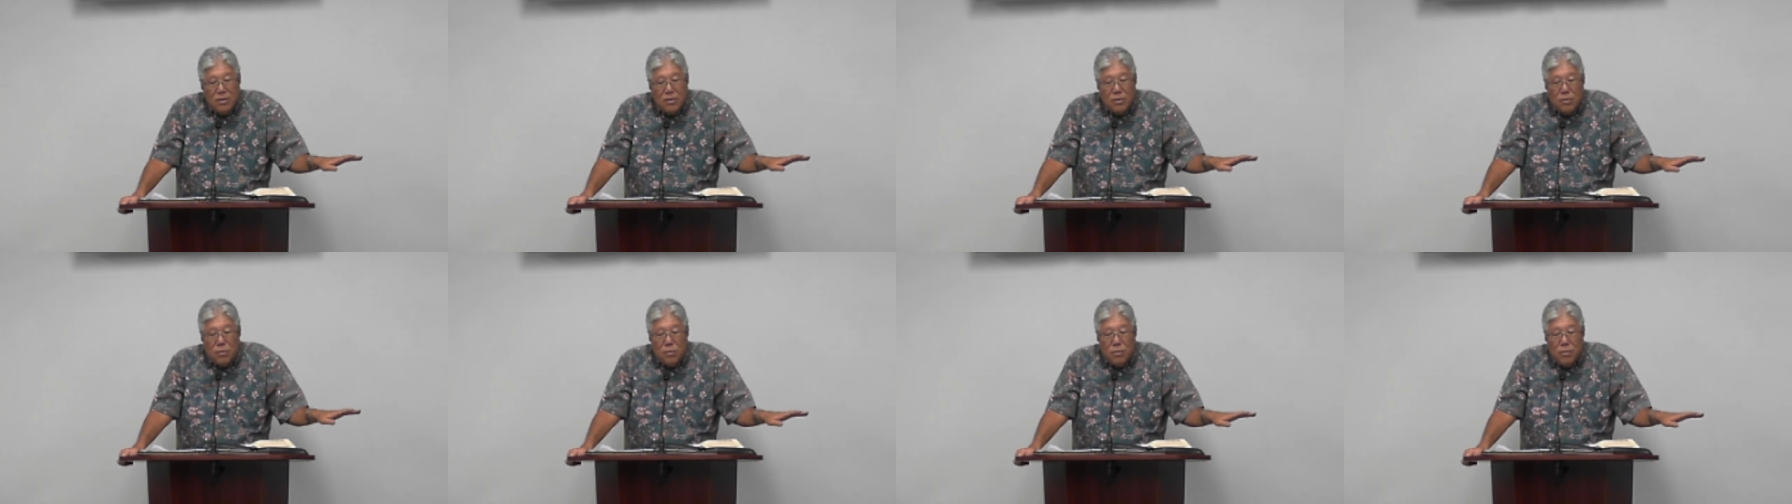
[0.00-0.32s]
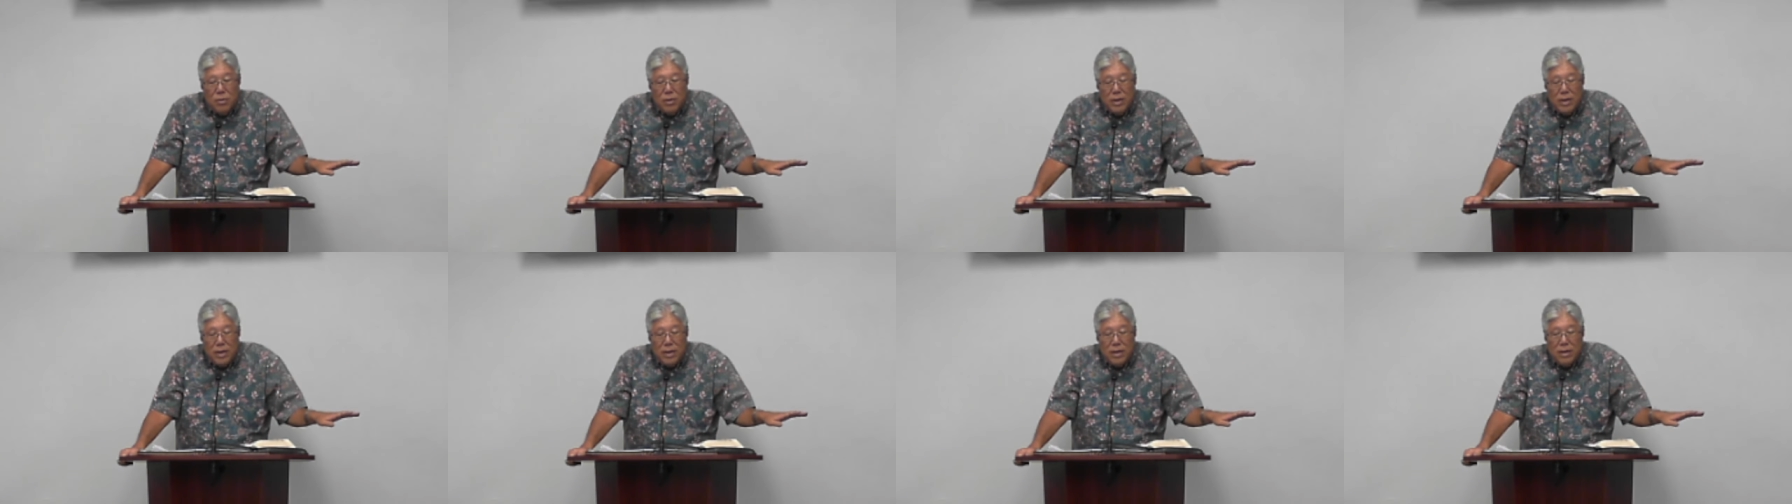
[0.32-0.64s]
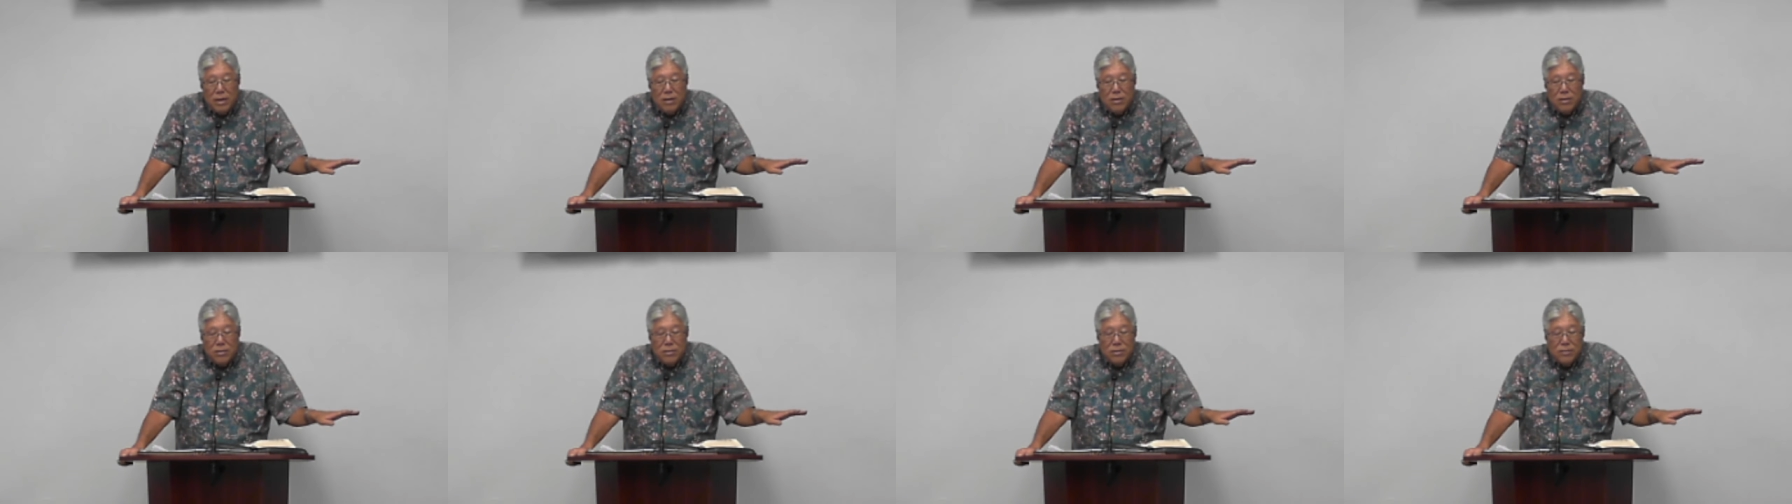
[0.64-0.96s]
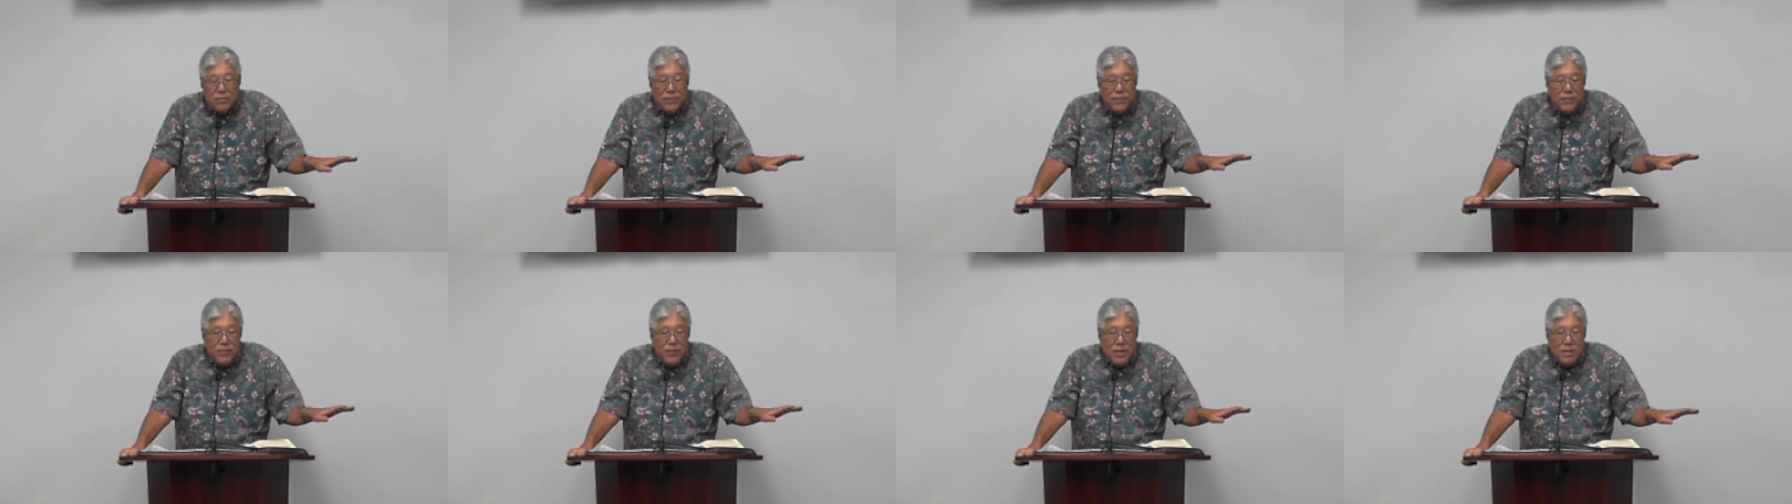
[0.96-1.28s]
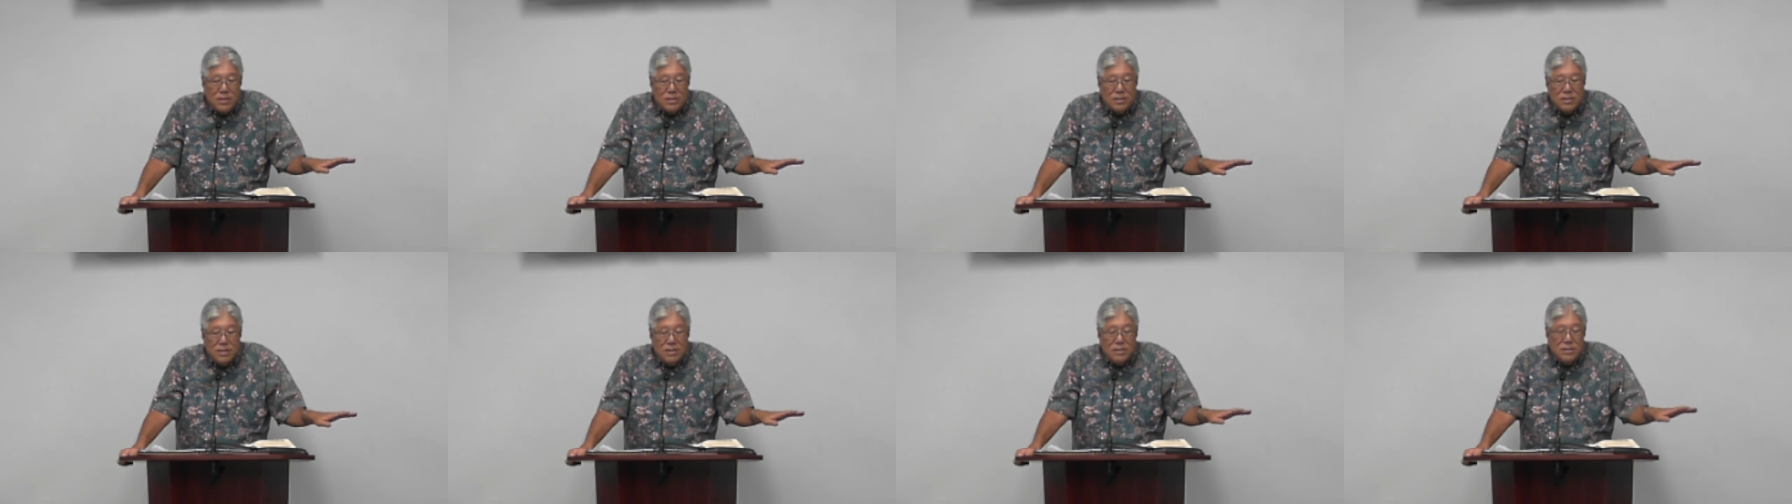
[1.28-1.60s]
going in on the
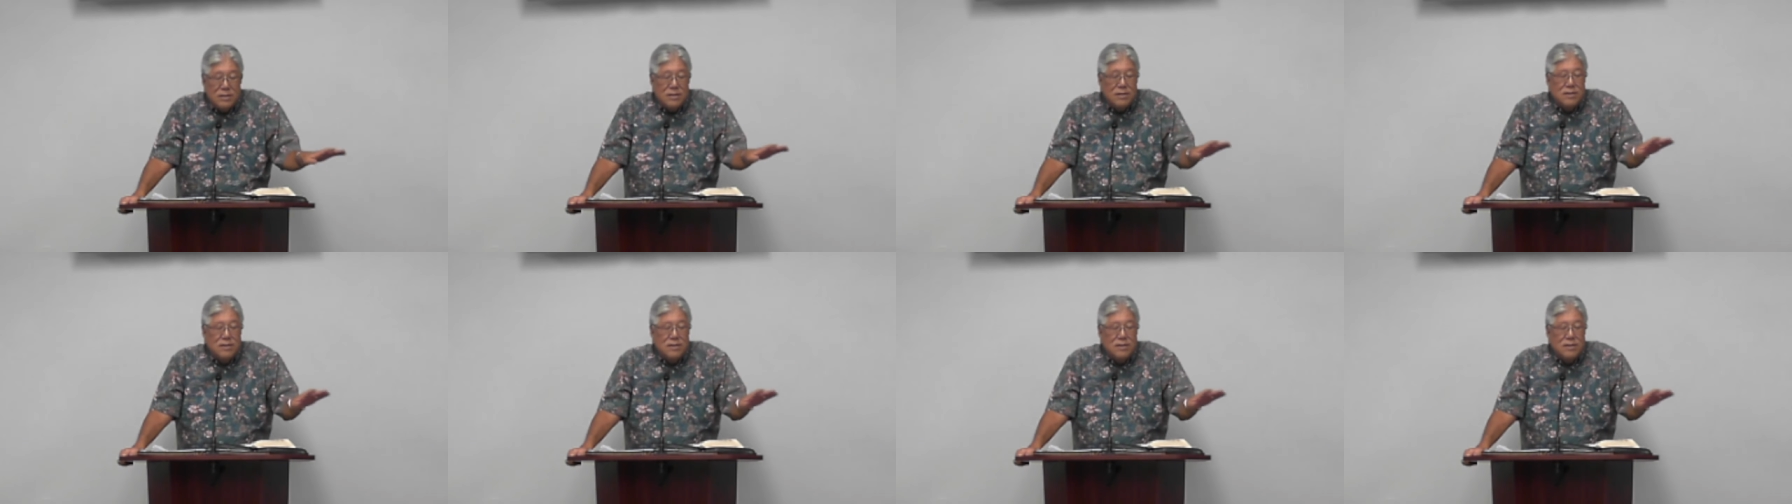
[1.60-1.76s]
feast days.